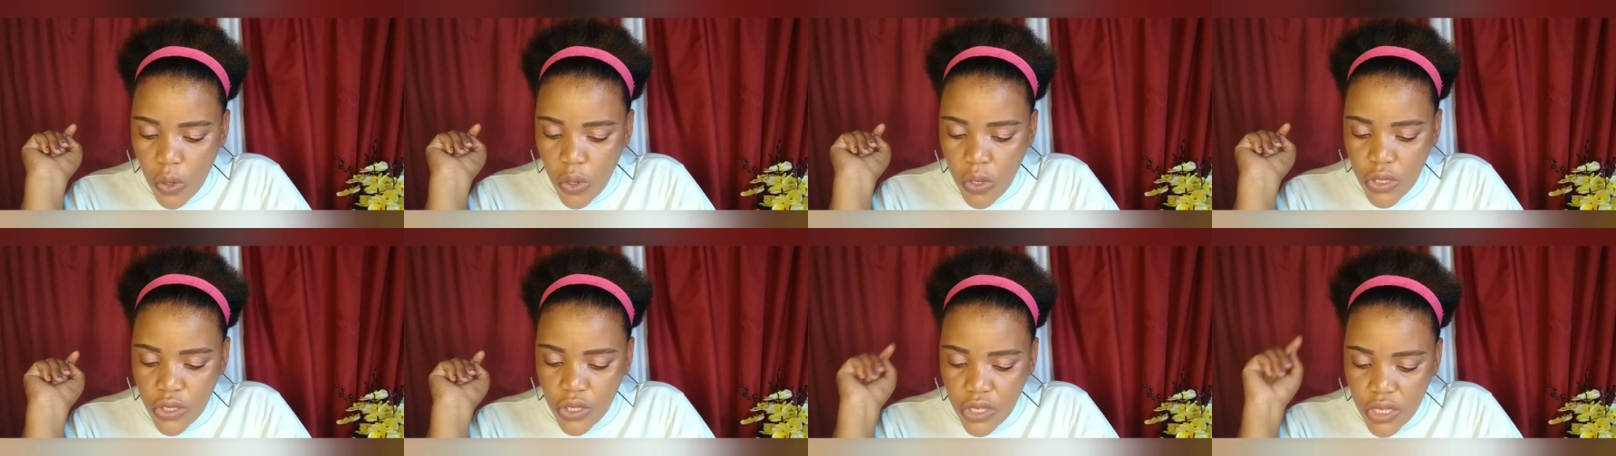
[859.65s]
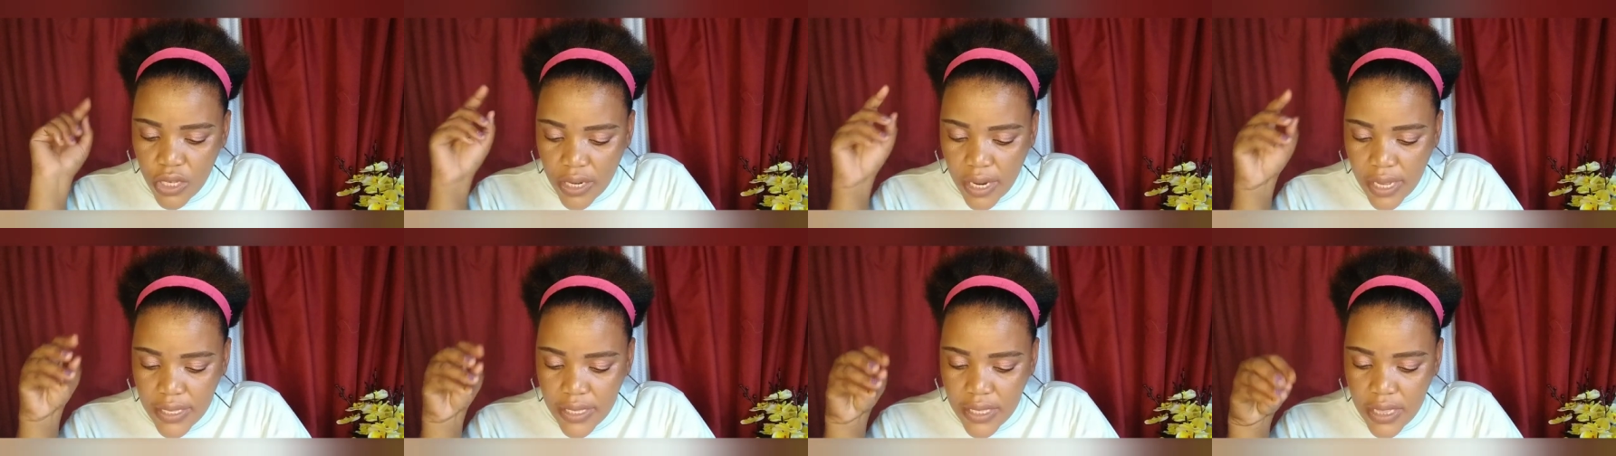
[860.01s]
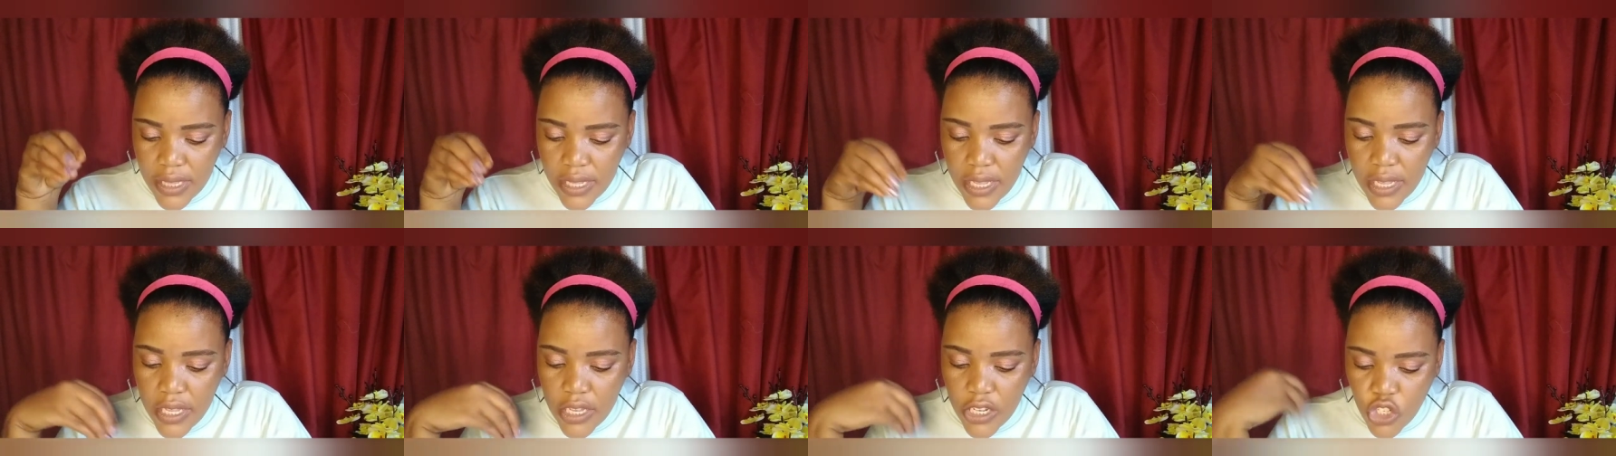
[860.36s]

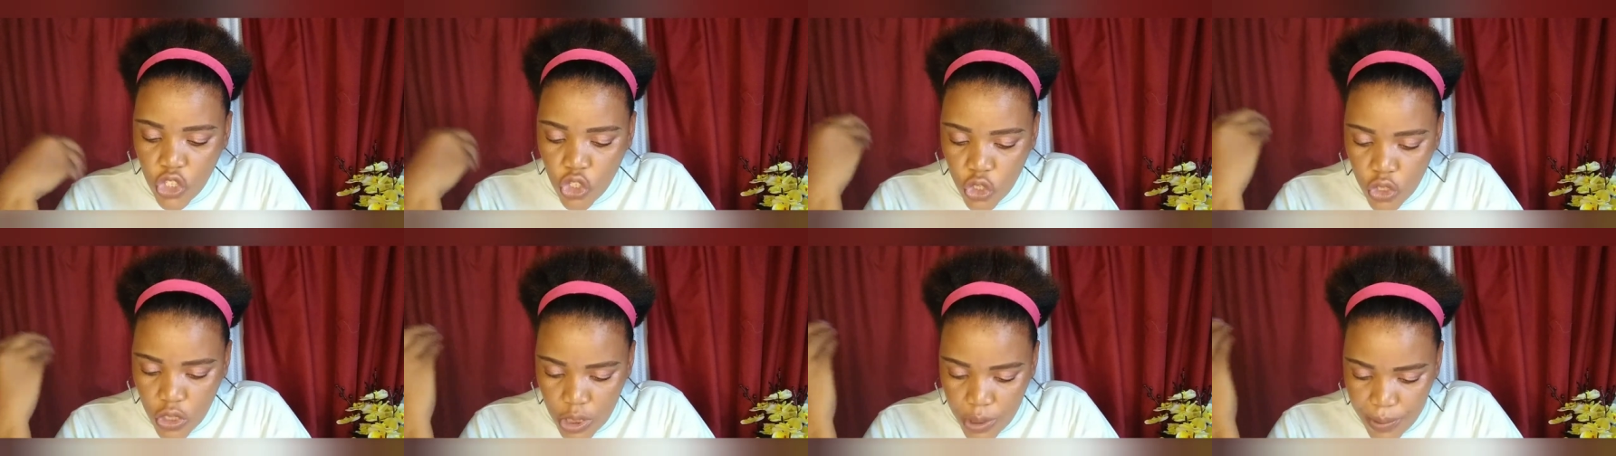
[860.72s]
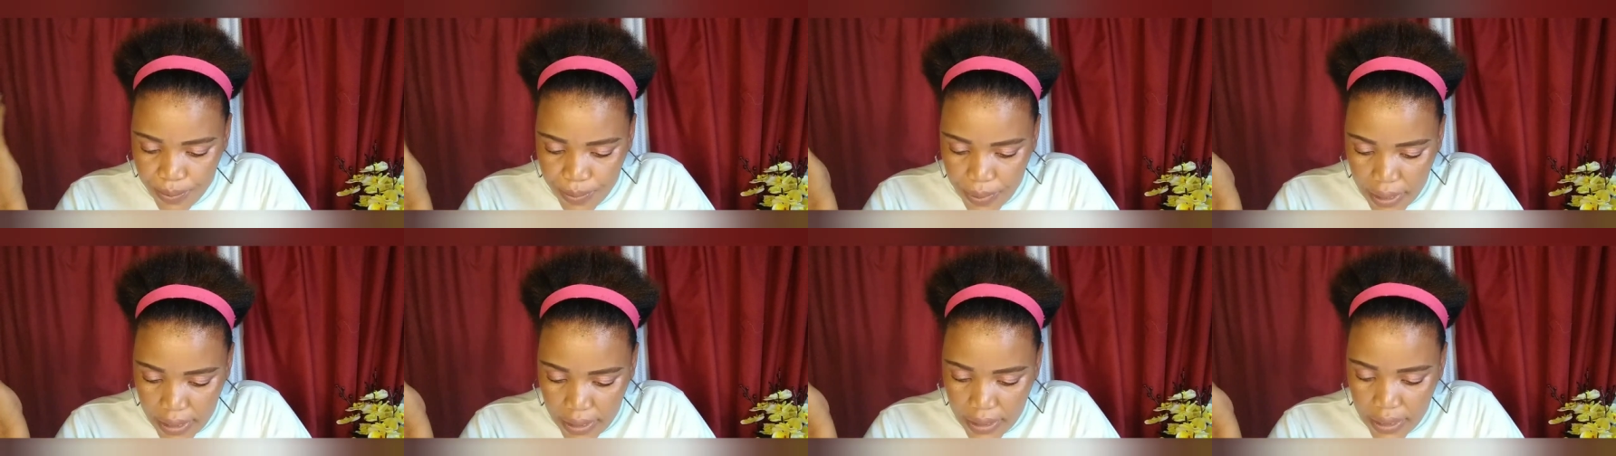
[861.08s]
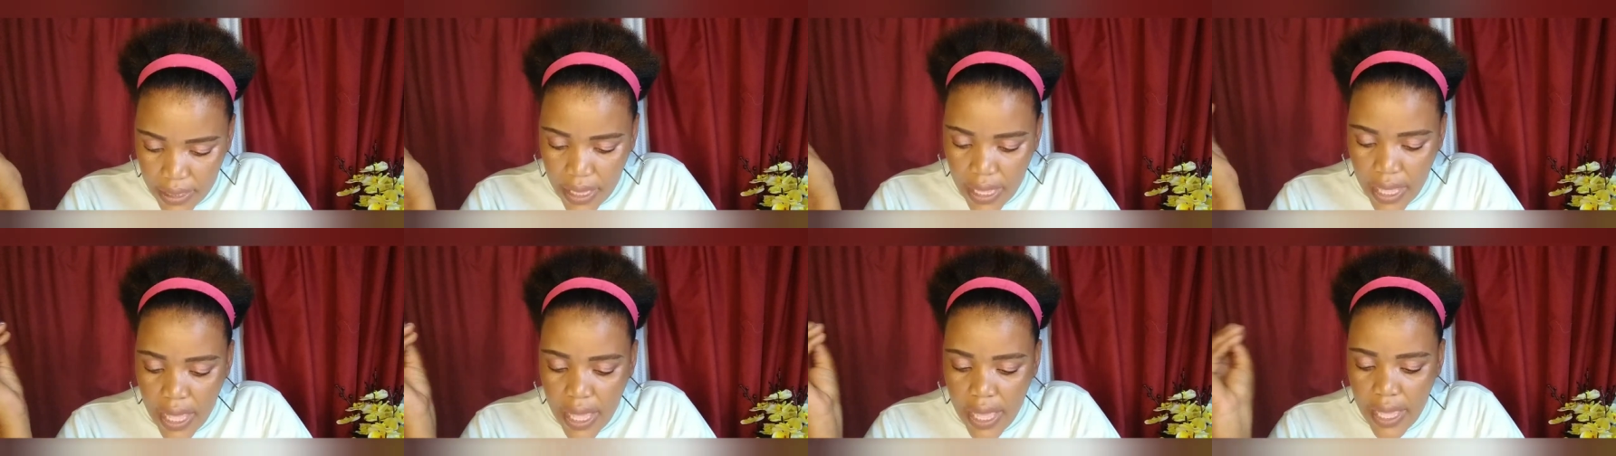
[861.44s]
seriously introspect
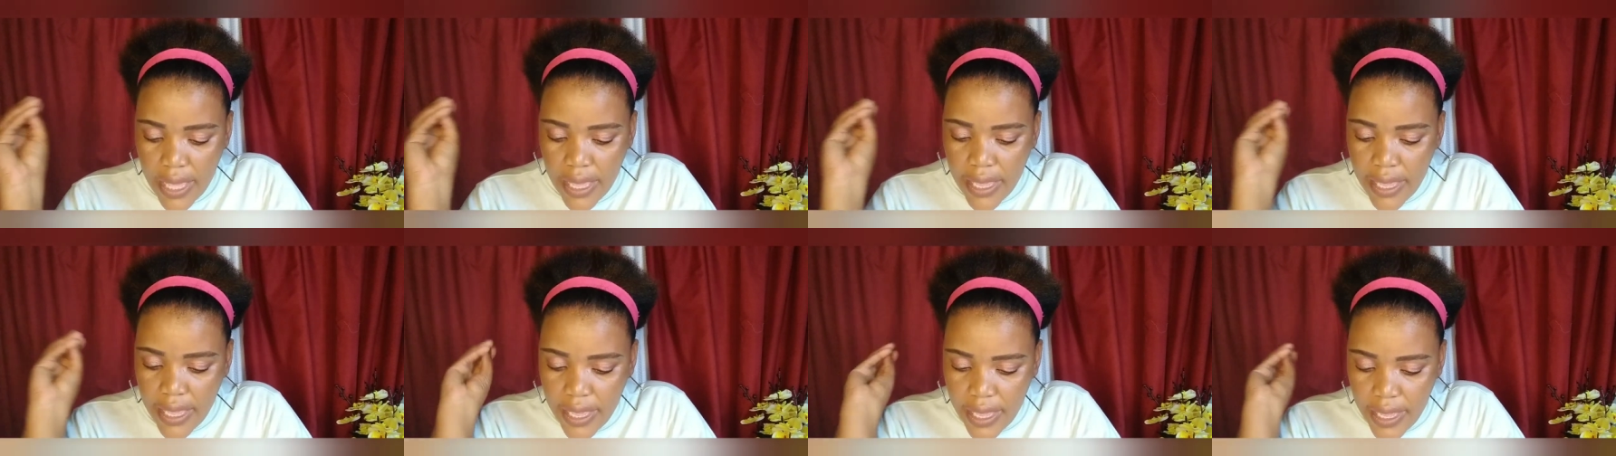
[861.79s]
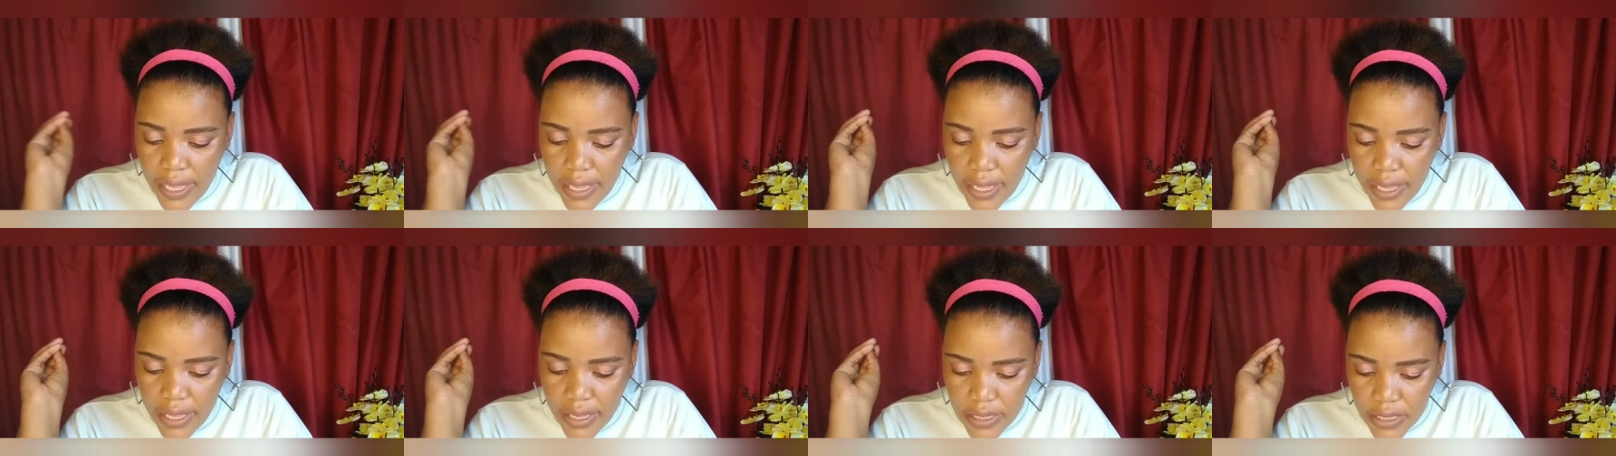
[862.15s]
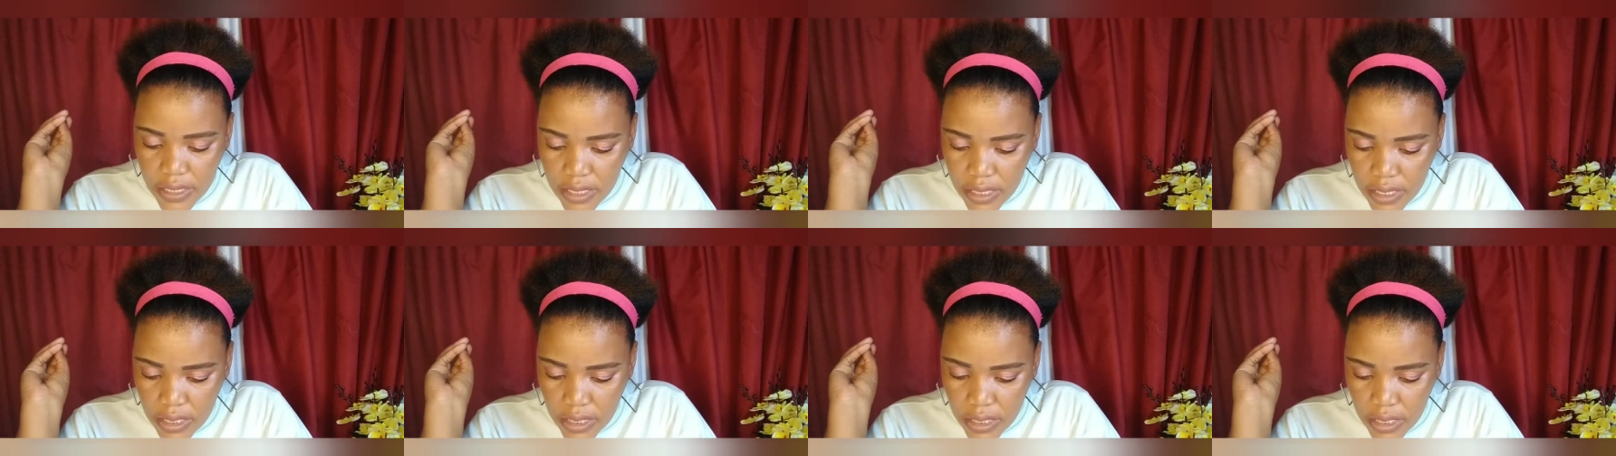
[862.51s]
he
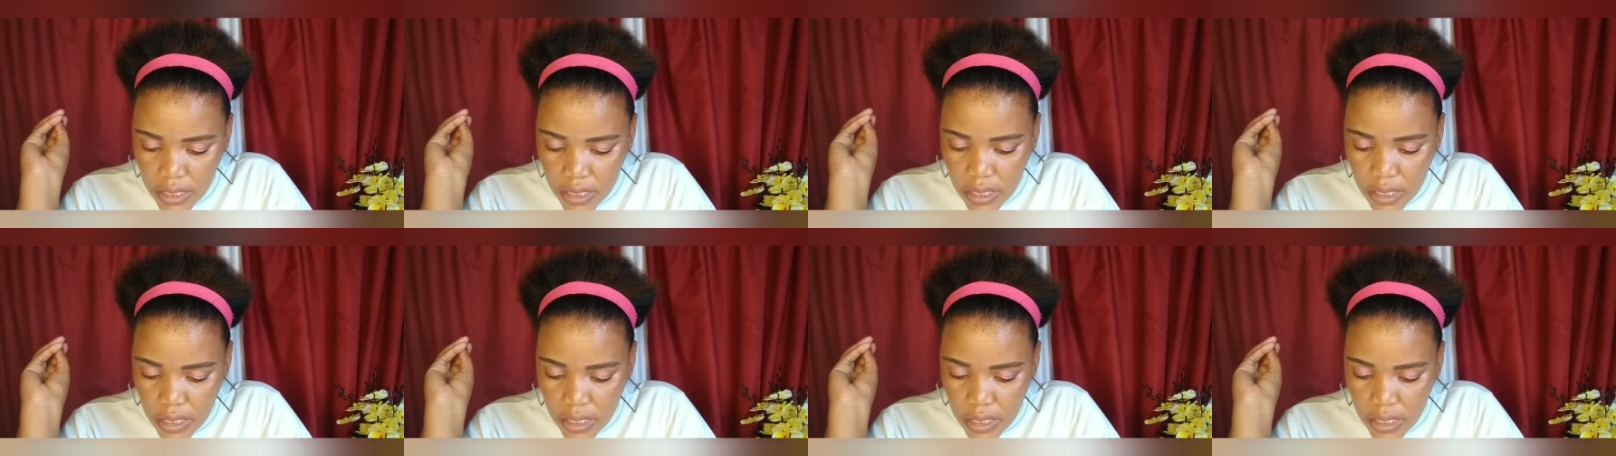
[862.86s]
is